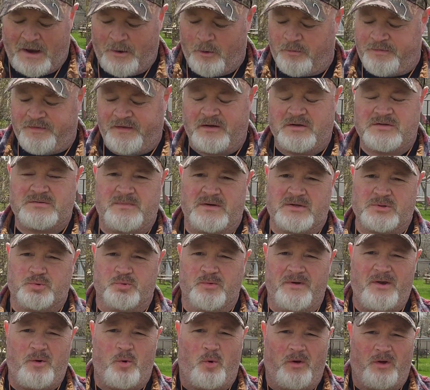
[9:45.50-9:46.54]
don't think there's much
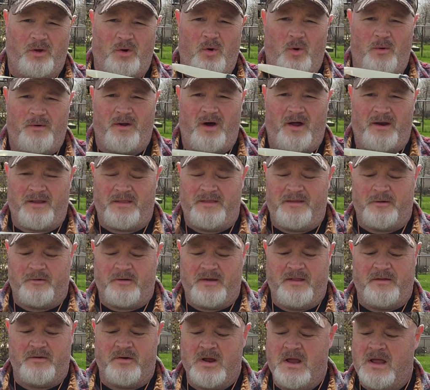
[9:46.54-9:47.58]
recoil going on there
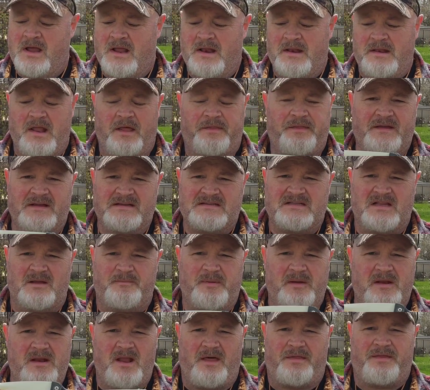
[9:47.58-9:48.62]
either. Nothing's
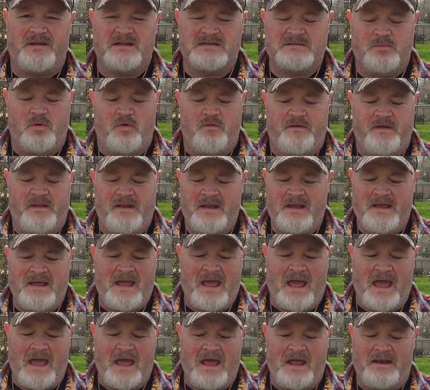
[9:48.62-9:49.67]
slipping, nothing's moving,
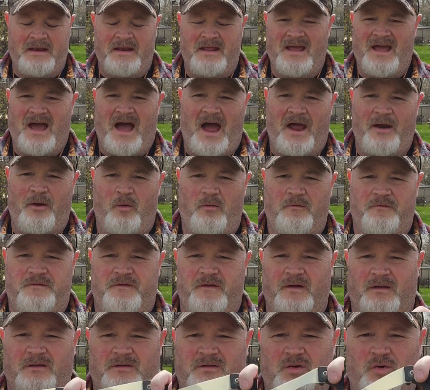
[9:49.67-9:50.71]
and I don't
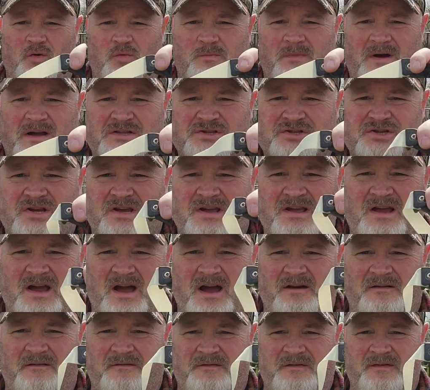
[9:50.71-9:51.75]
feel too much
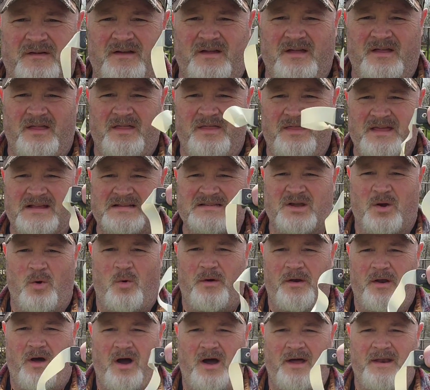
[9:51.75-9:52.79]
of this
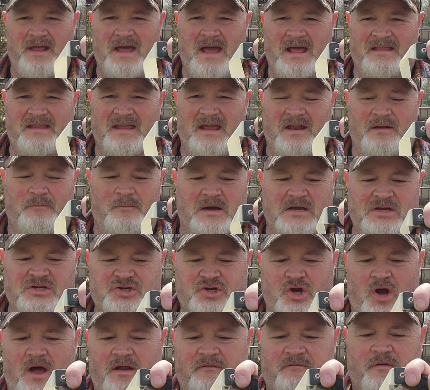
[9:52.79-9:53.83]
going on at the end of my
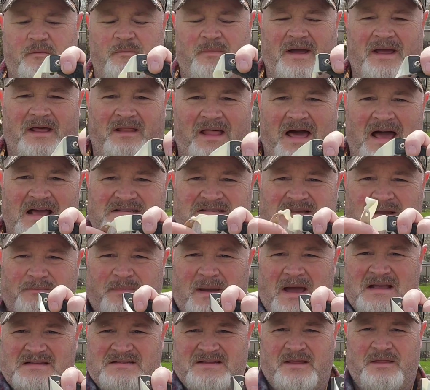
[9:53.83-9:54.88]
shot from my elastic
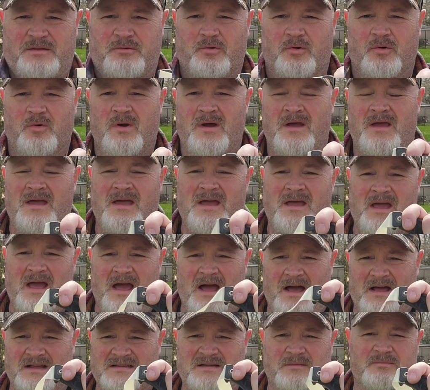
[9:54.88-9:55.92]
passing through.
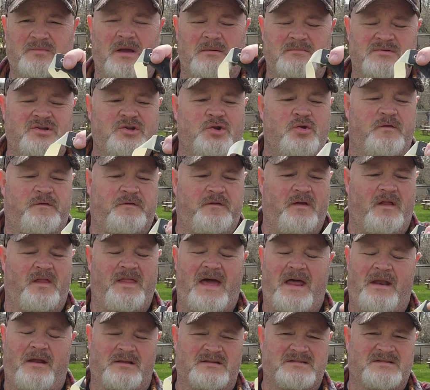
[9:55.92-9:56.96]
Sometimes you do feel
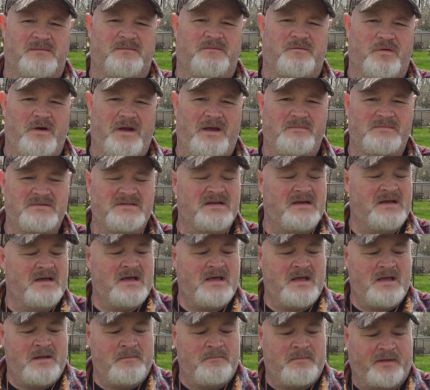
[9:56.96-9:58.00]
that on some frames,
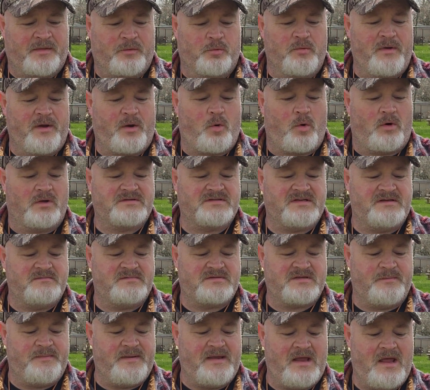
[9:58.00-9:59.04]
but the recoil
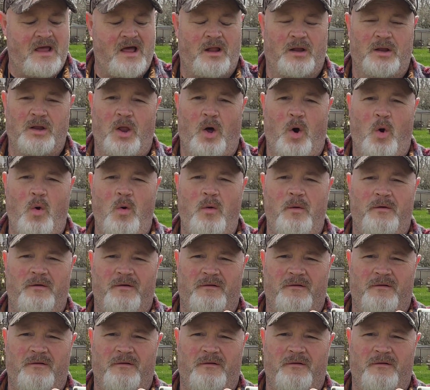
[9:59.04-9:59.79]
seems to be low